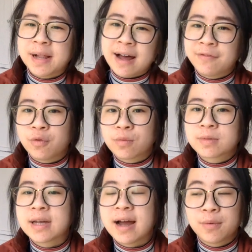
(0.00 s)

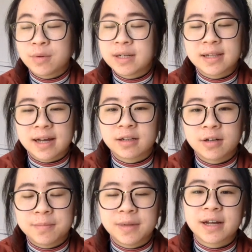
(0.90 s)
platforms, I really like
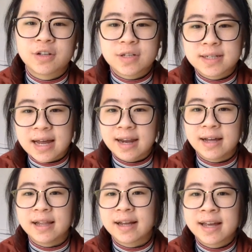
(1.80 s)
them. Like it just kind
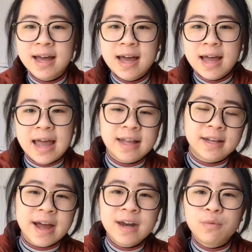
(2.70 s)

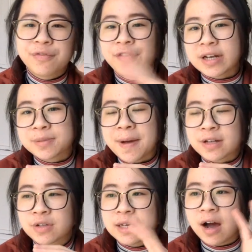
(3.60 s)
of reflects
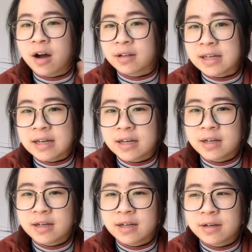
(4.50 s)
back to the
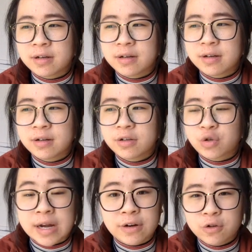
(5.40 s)
ugly
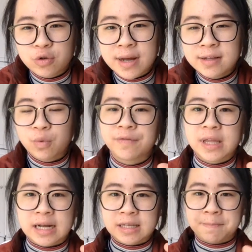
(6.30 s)
trainer trend with
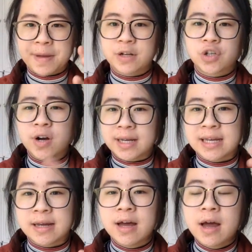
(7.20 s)
like the big
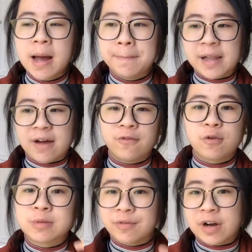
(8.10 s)
chunky
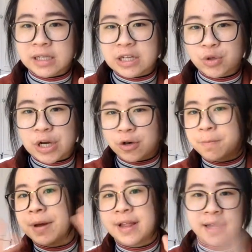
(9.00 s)
platforms of ugly trainer,
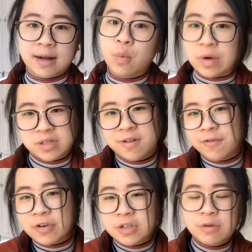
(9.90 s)
but like a winter
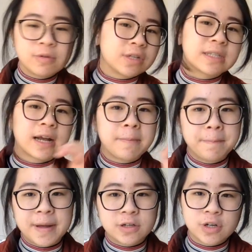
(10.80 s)
version, which is like
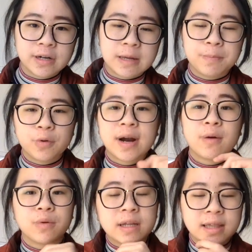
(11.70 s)
a big chunky boot. I
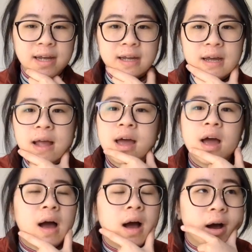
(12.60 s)
really like it.
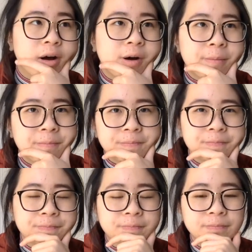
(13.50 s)

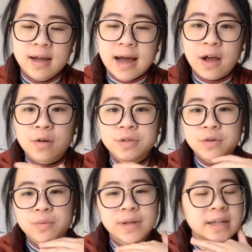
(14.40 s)
I
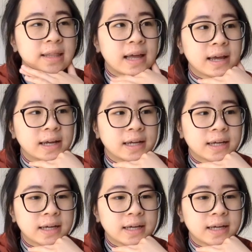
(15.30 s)
also really like